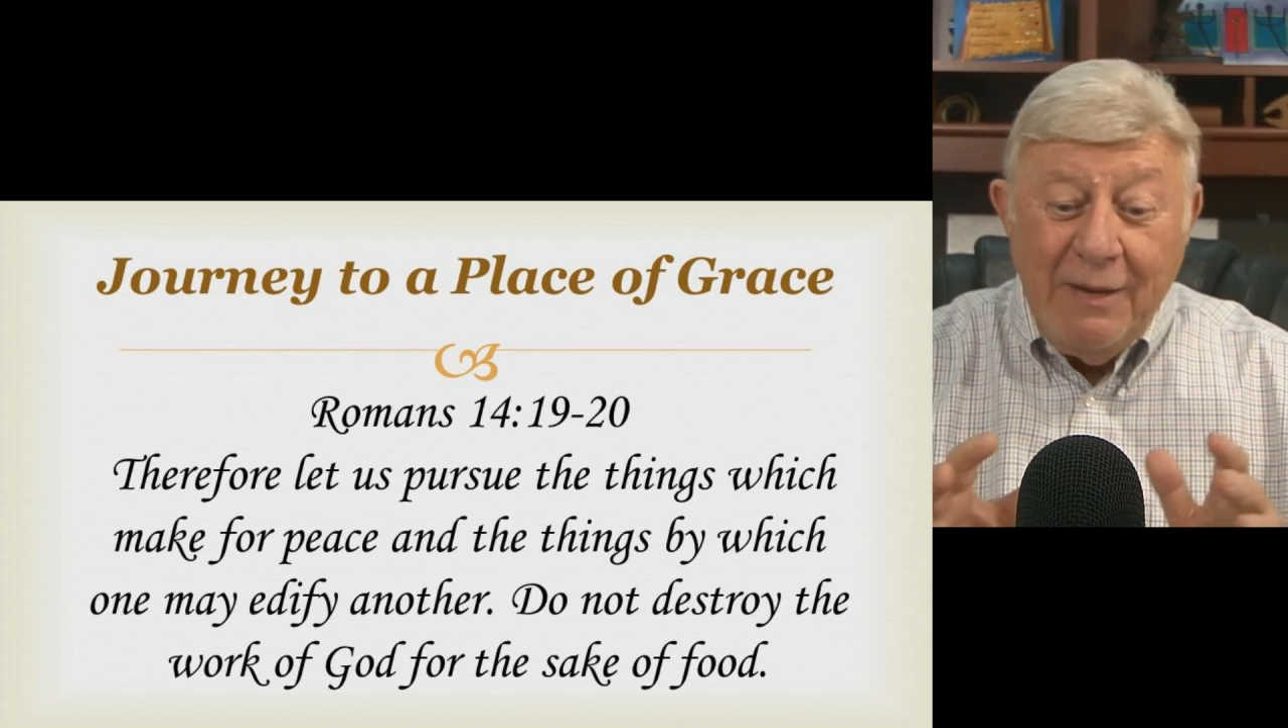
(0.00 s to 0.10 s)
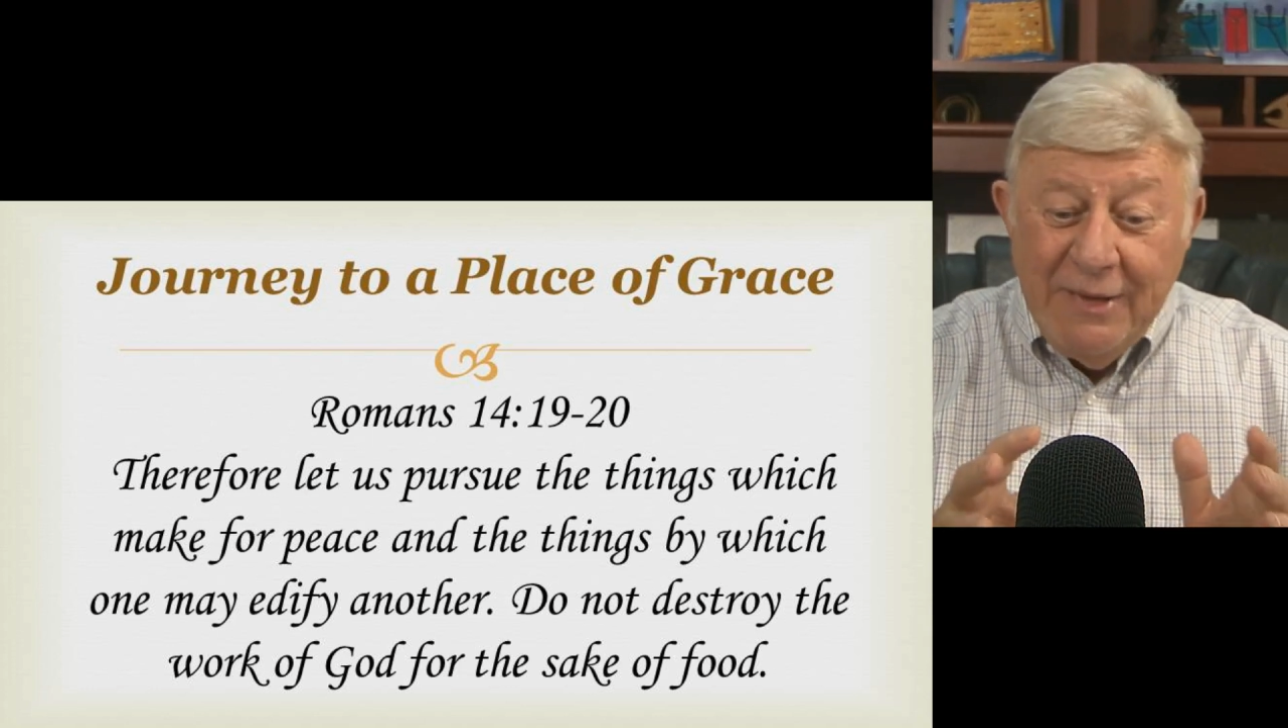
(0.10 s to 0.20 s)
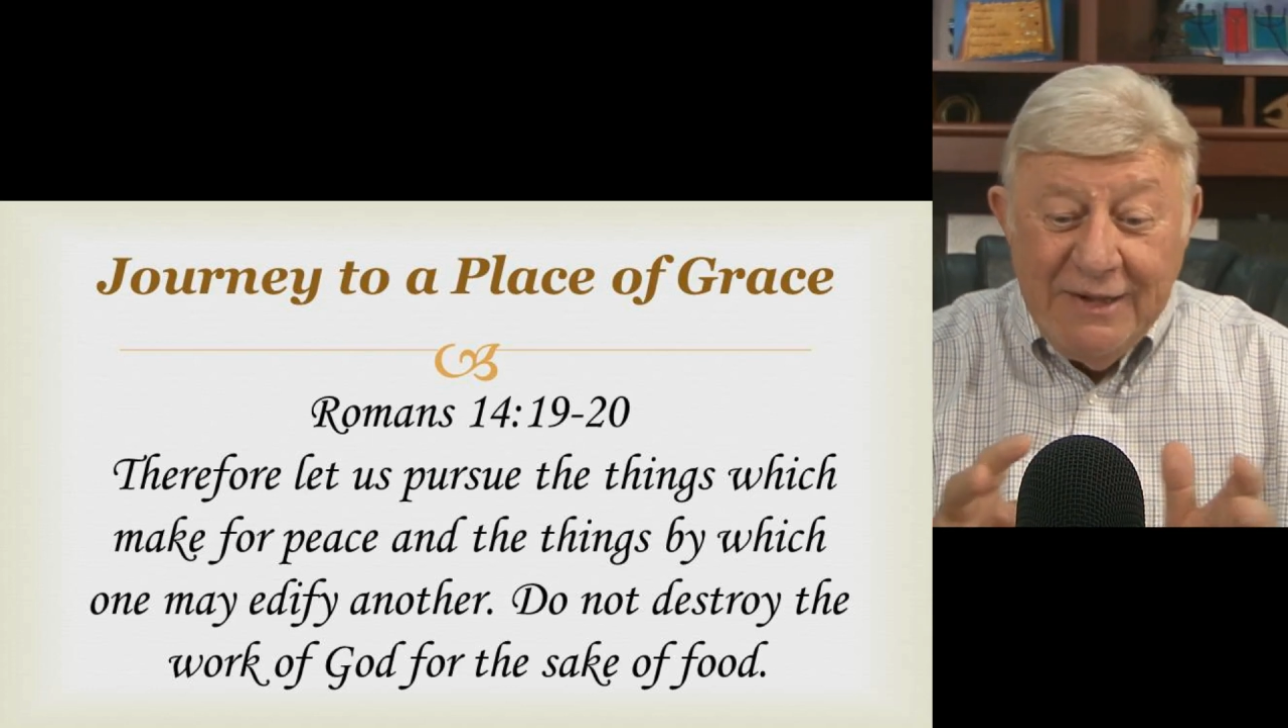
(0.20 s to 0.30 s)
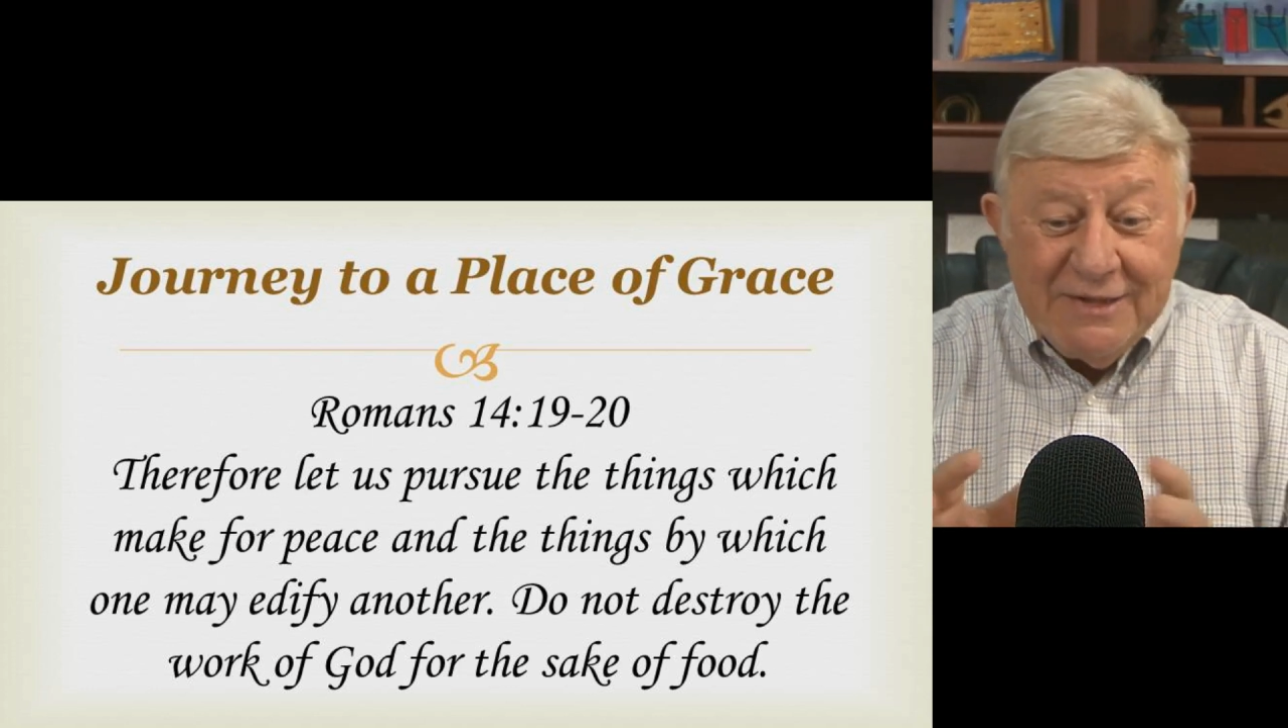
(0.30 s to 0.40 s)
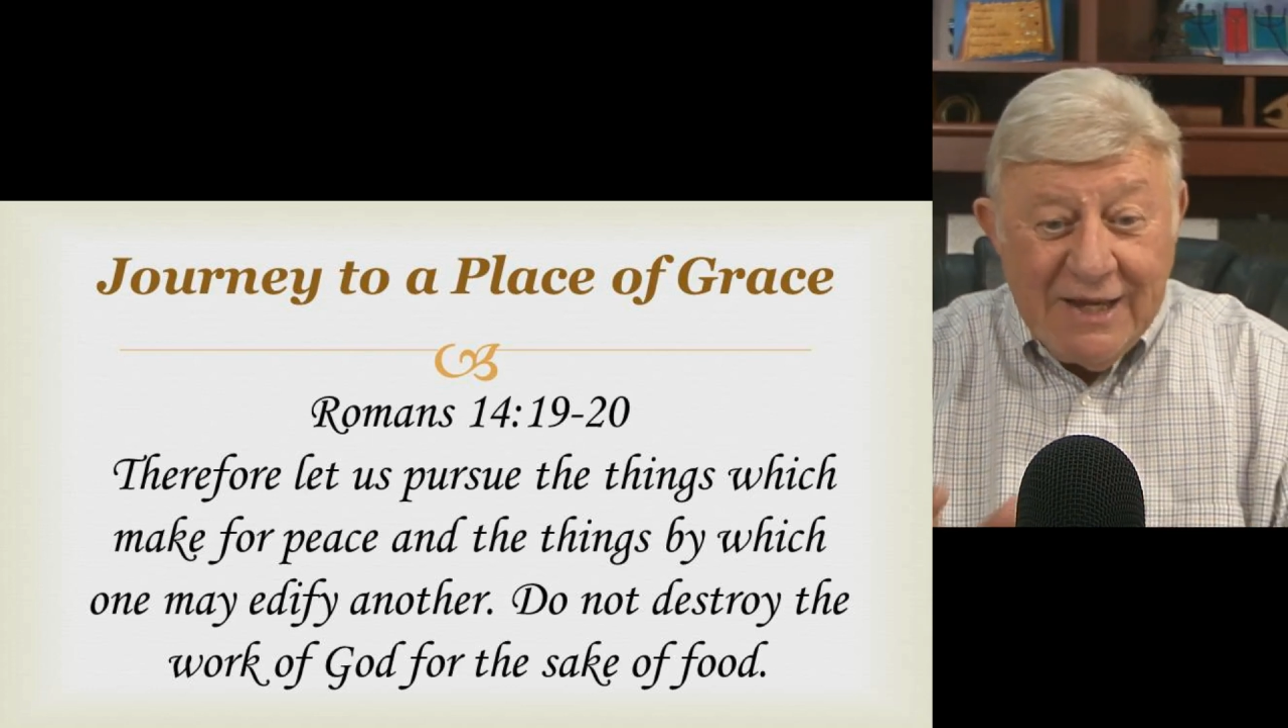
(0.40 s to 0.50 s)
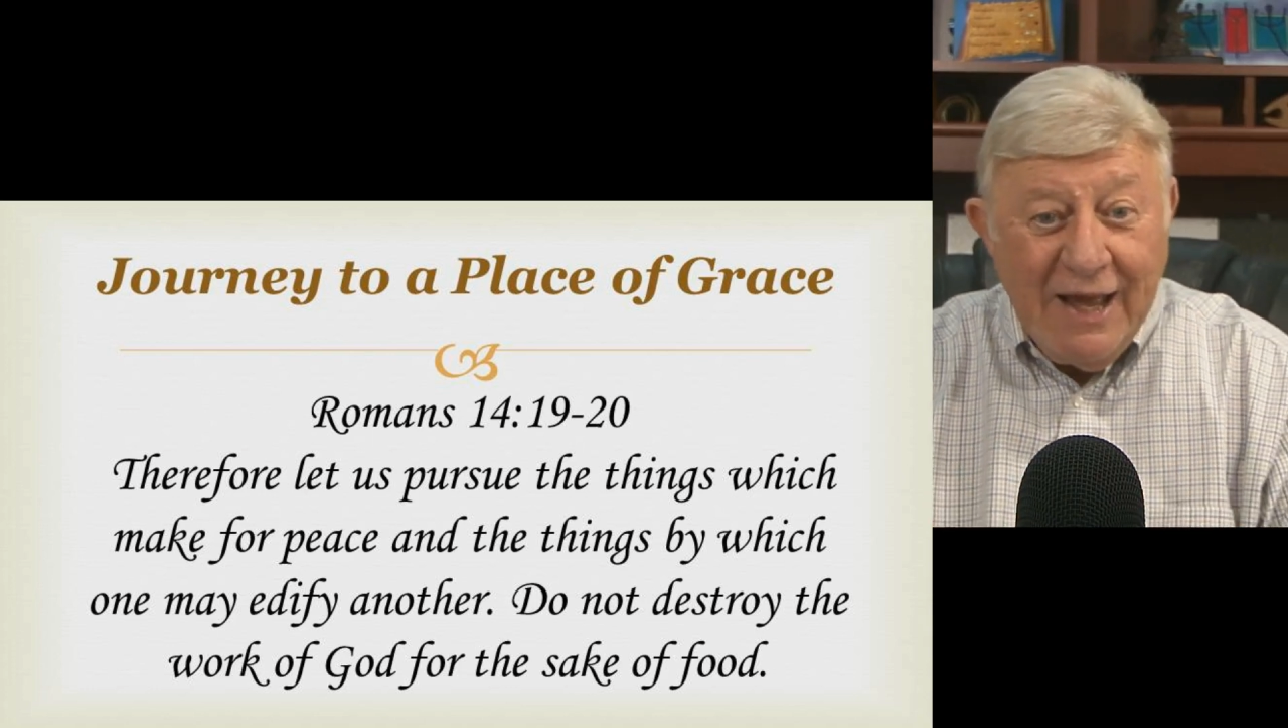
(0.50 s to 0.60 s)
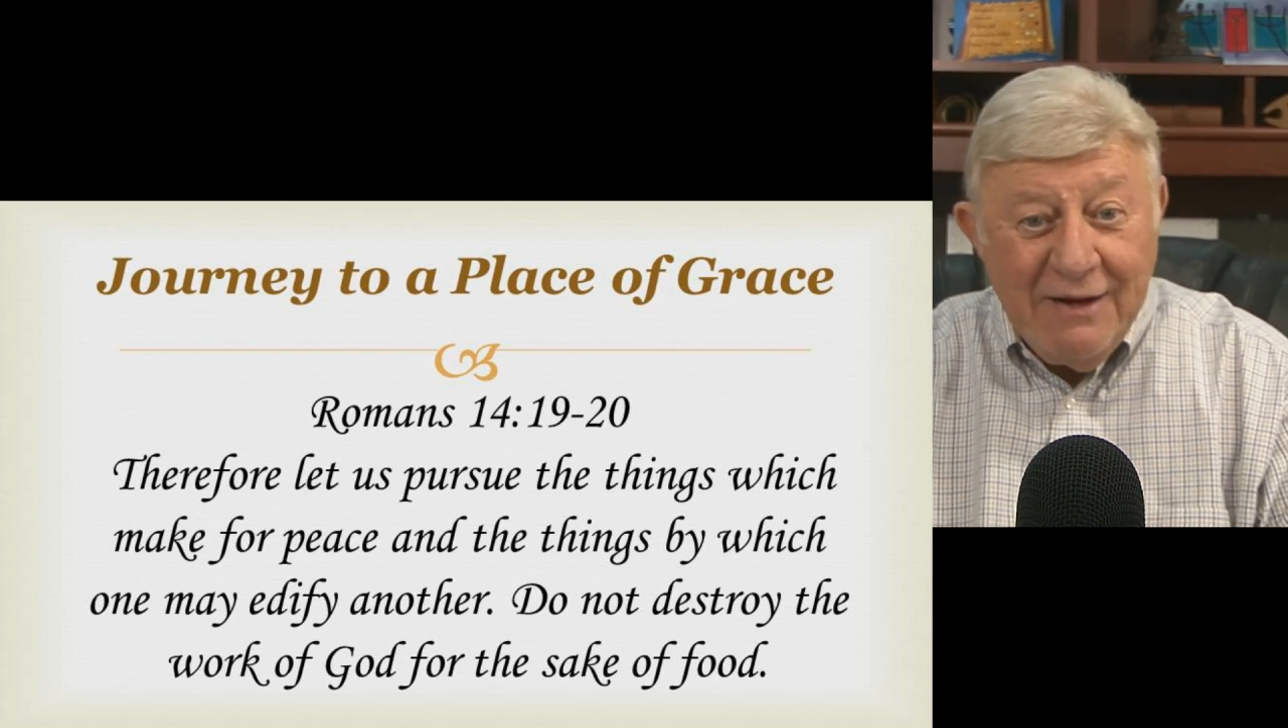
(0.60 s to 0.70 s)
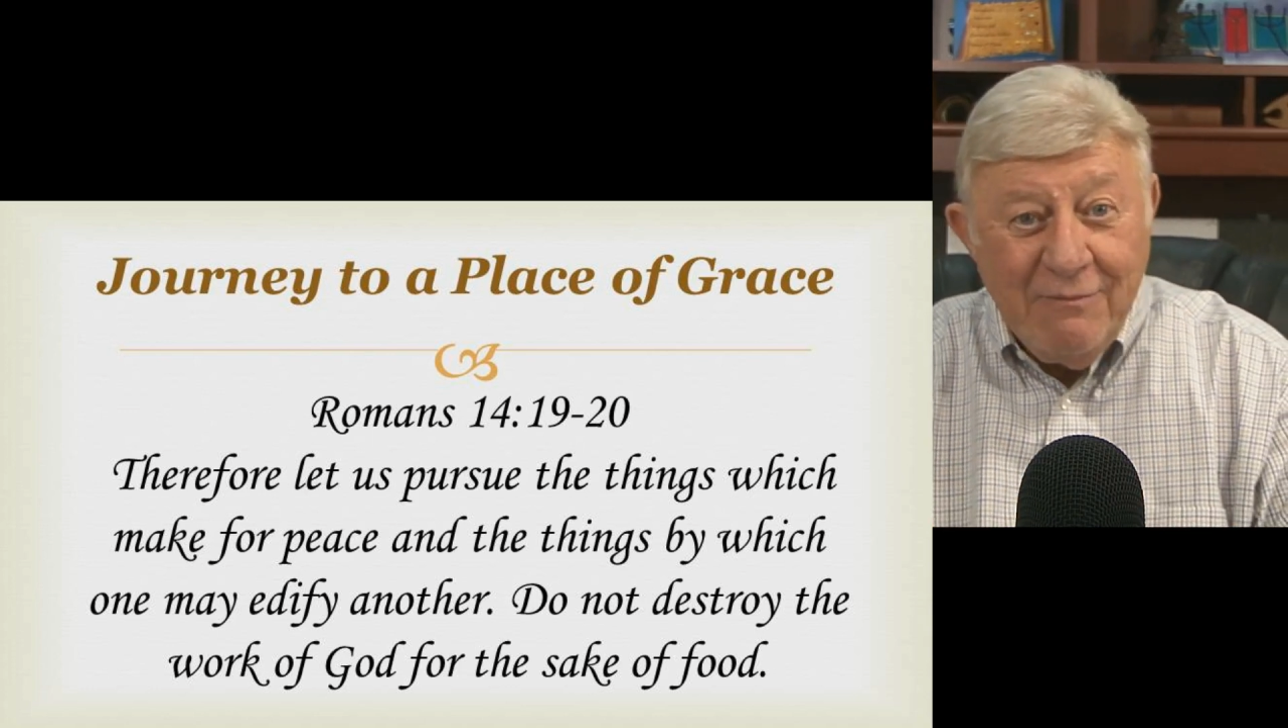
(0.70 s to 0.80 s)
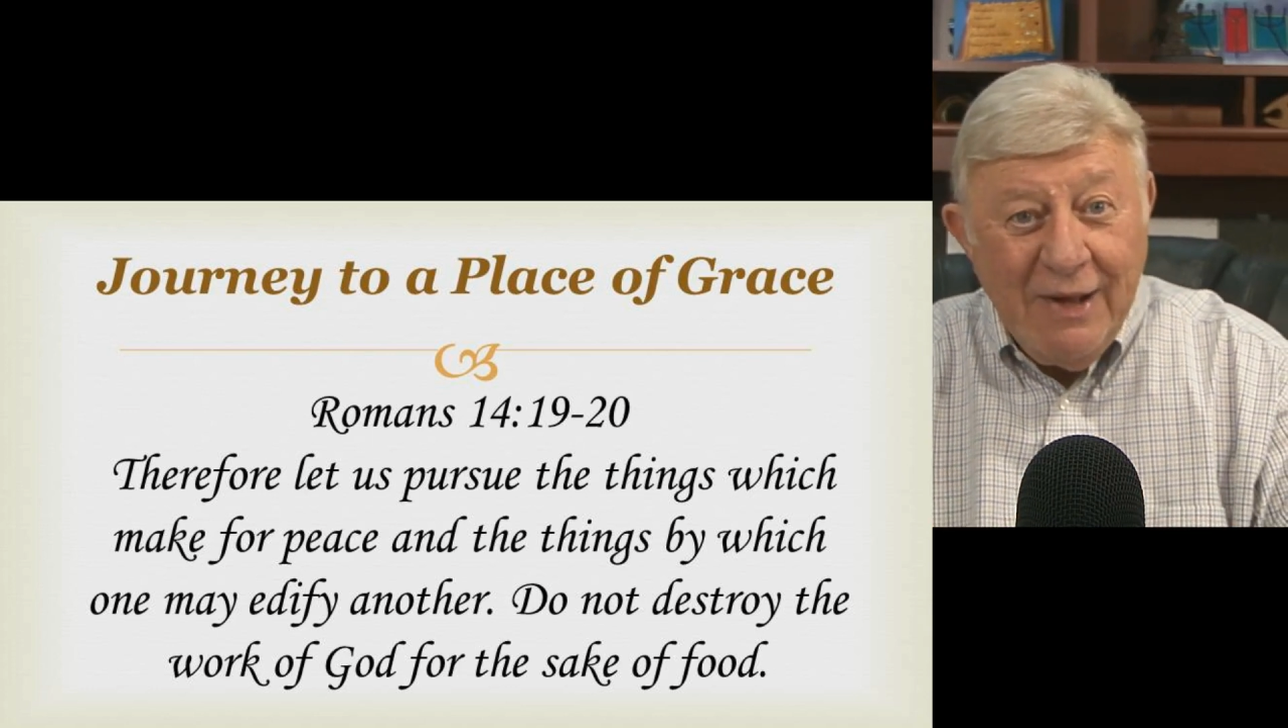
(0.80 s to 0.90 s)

I'm inside of